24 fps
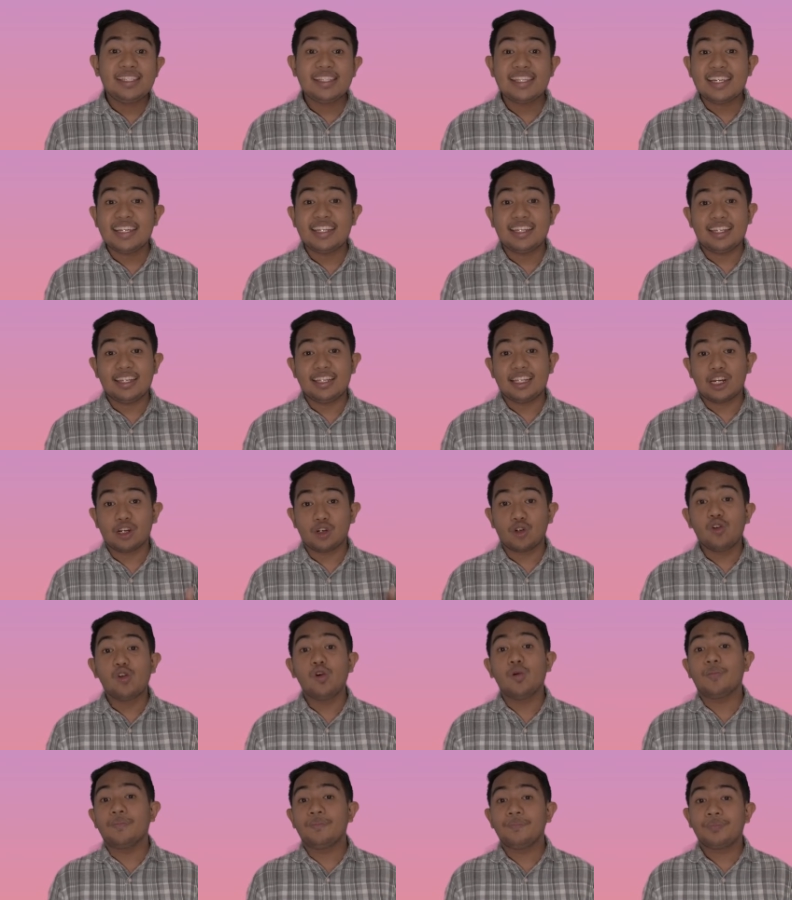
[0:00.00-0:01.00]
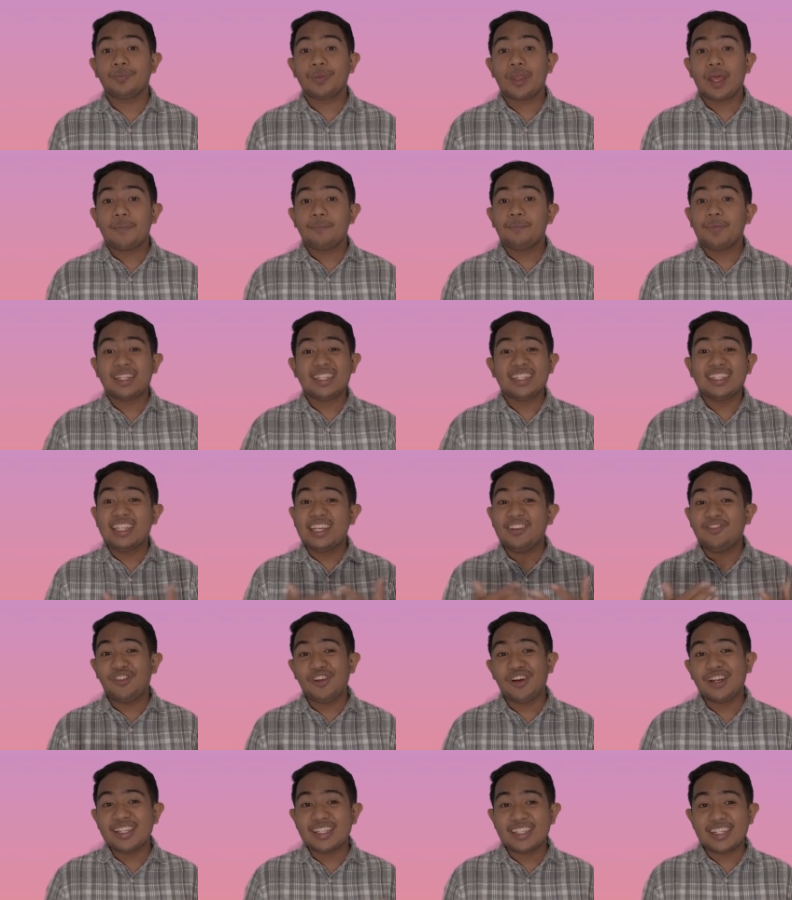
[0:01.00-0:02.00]
seen in a group, but the
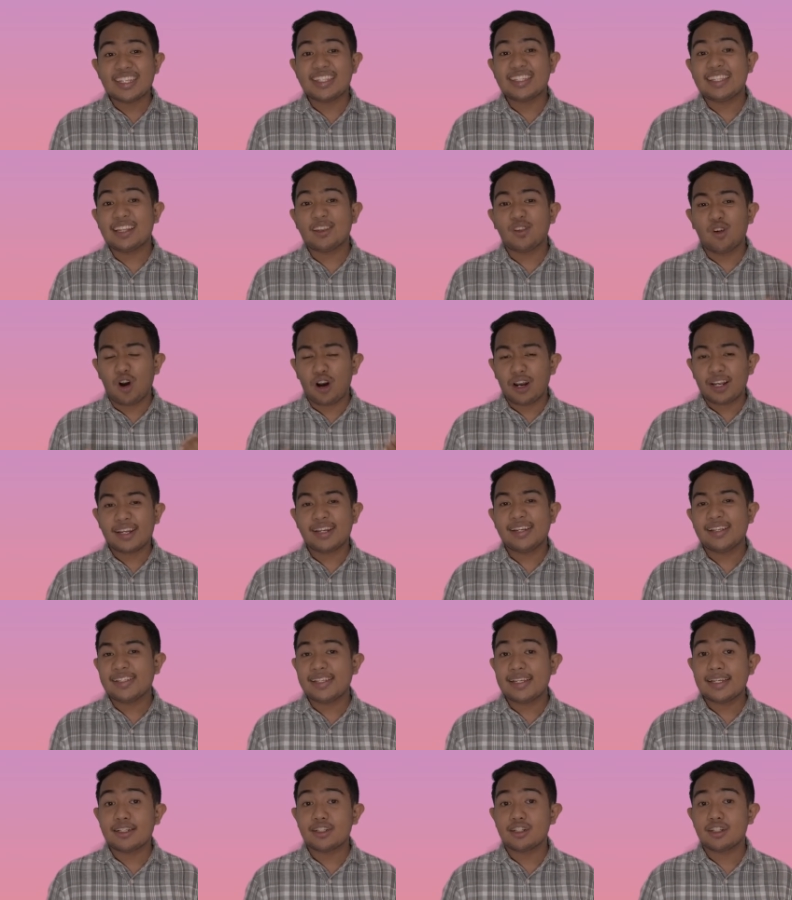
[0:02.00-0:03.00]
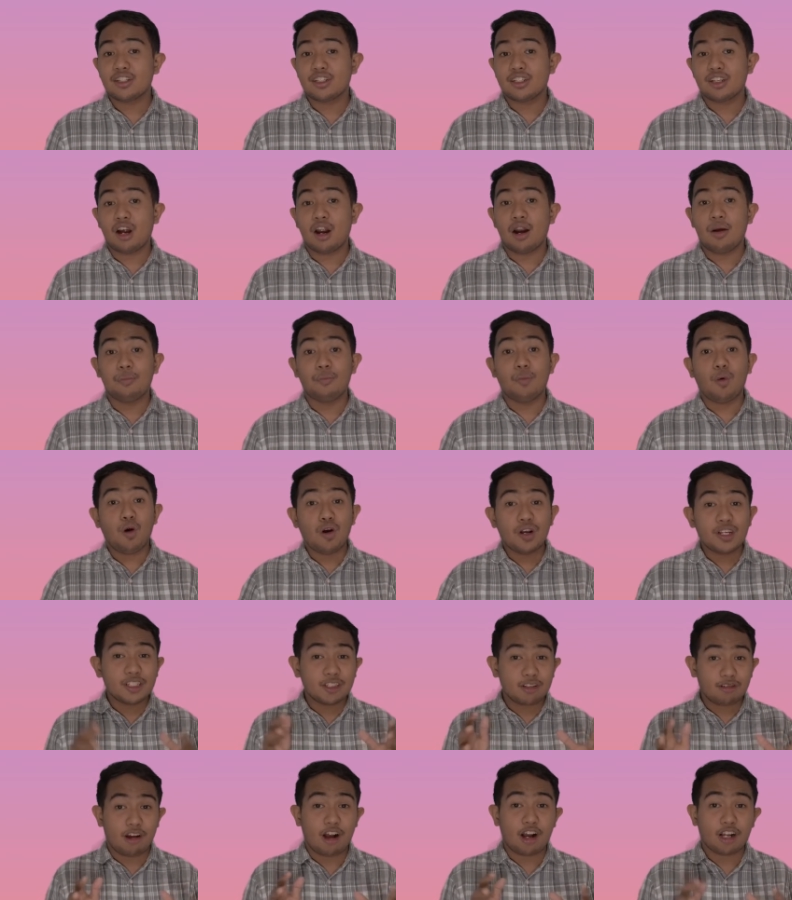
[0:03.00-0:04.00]
difference is that organizations are more
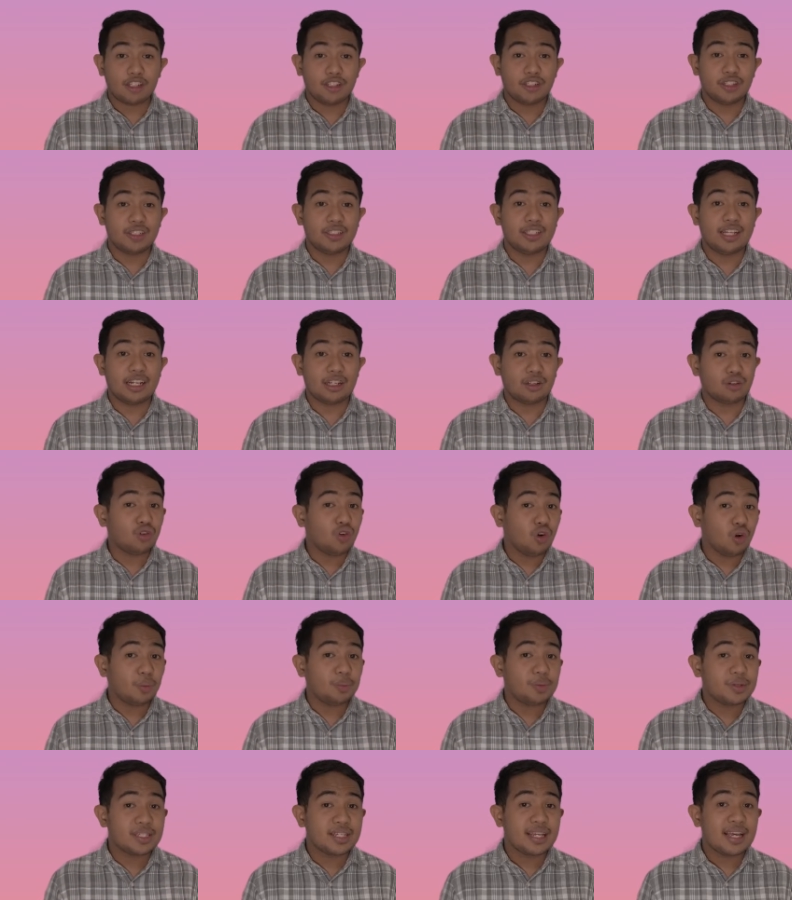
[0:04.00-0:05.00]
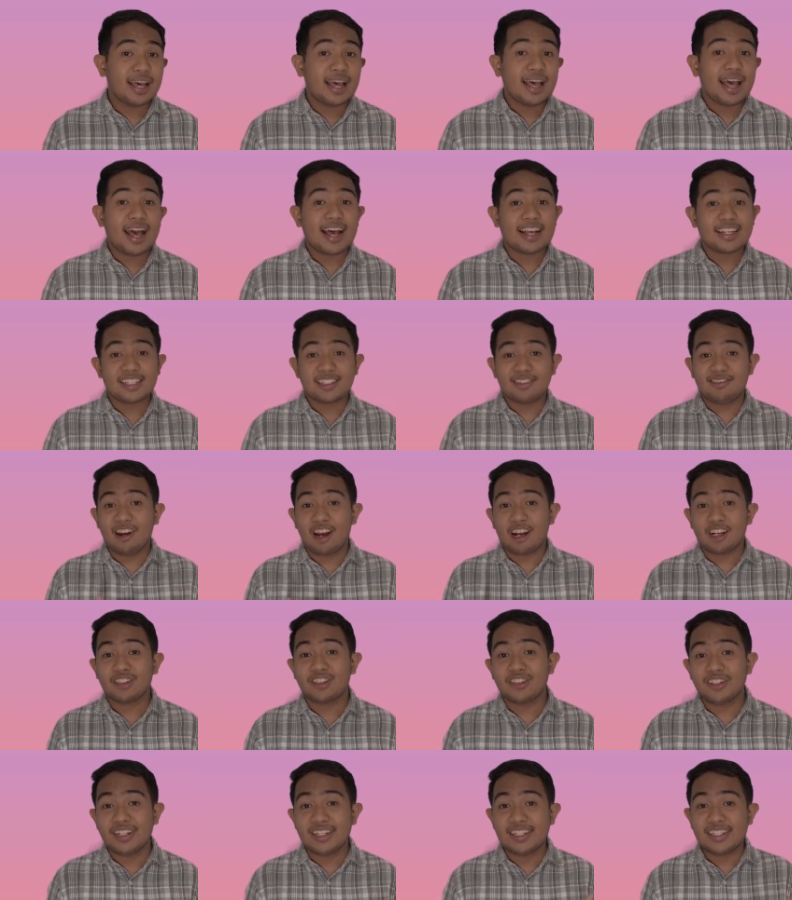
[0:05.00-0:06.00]
structured than groups, as
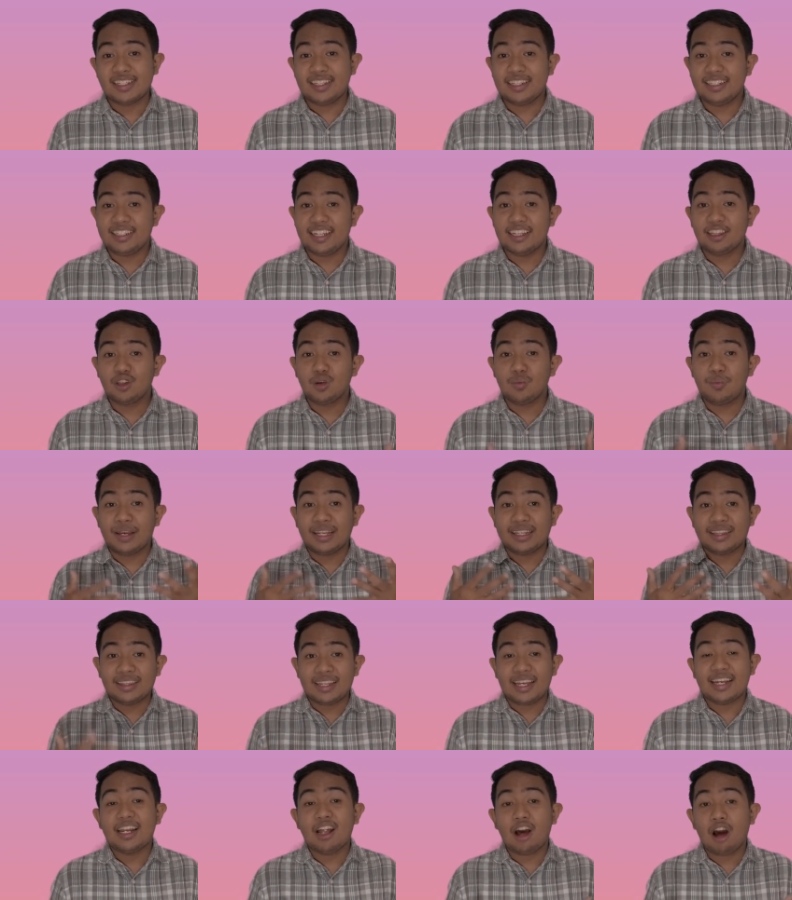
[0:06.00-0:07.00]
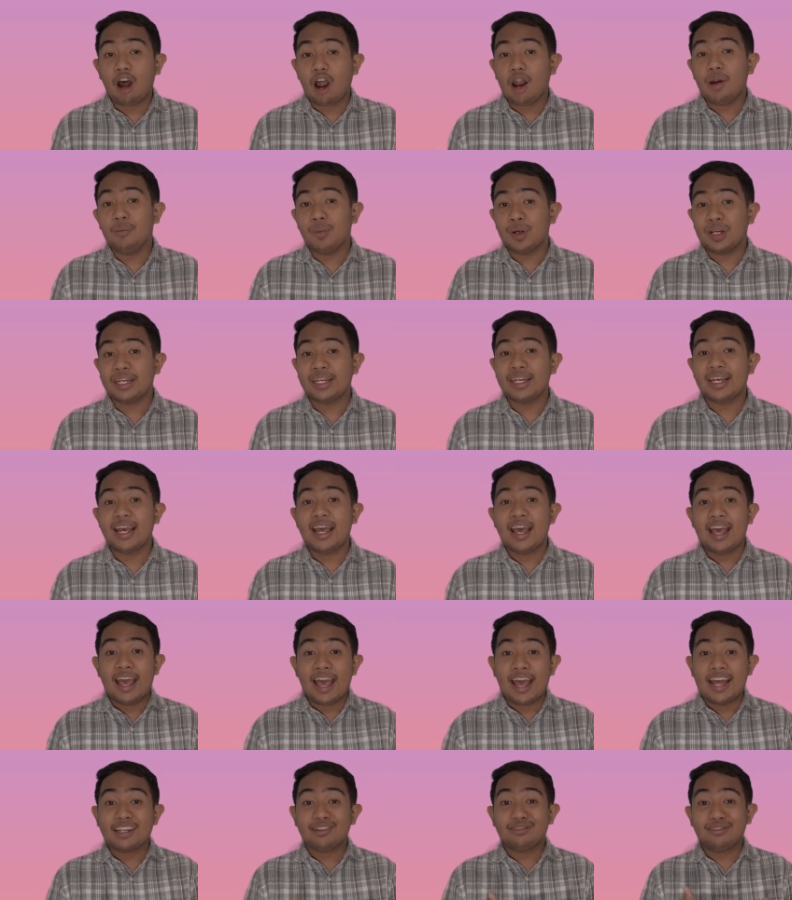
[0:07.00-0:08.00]
structure is needed to maintain harmony
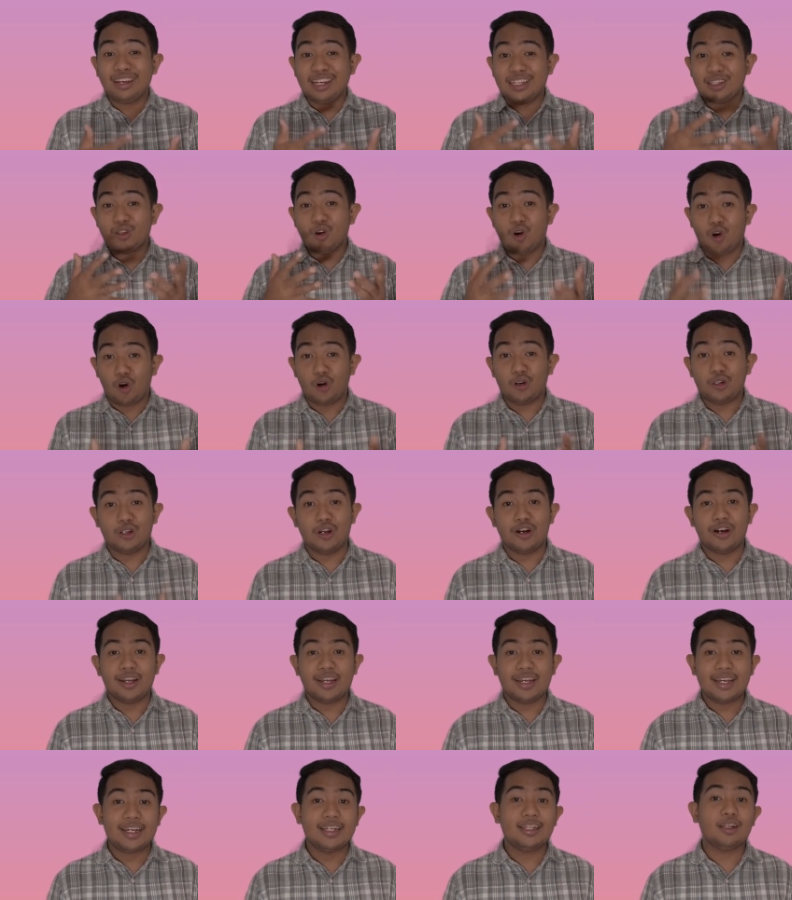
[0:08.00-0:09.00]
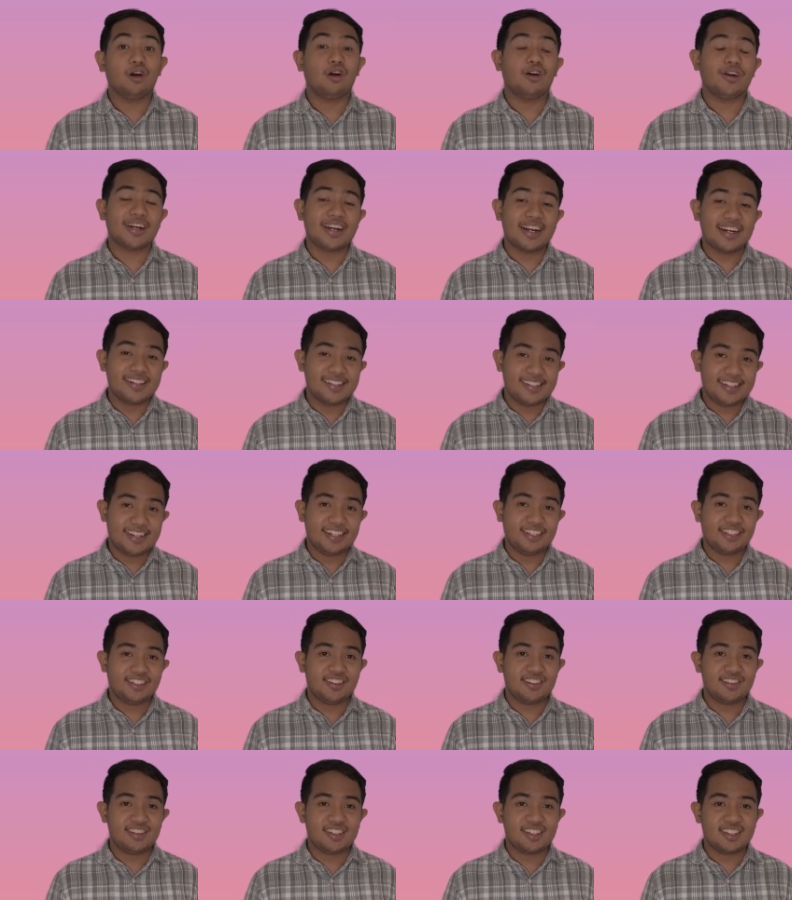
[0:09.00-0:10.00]
and create order in
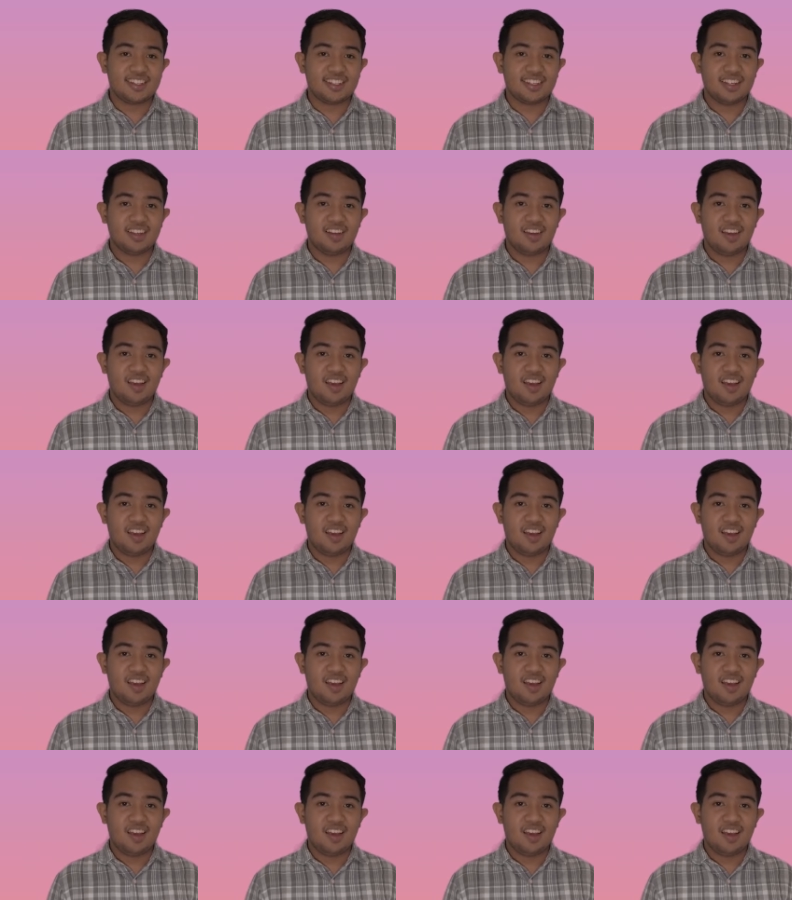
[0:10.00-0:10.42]
organizations.